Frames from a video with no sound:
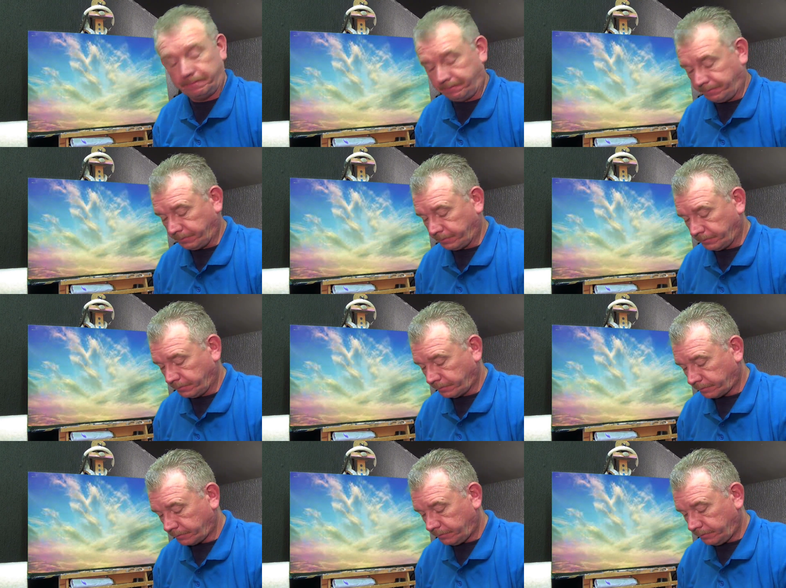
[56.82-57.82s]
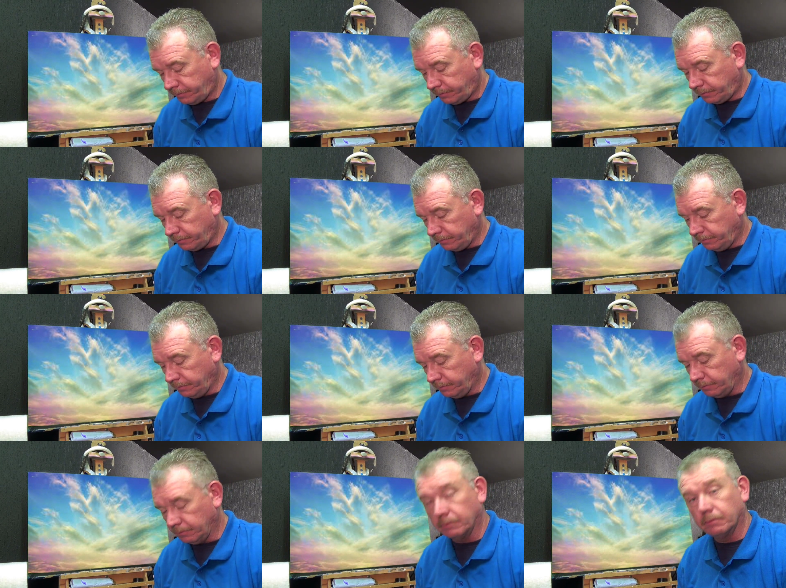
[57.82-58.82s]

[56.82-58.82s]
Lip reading: No one is speaking in this clip.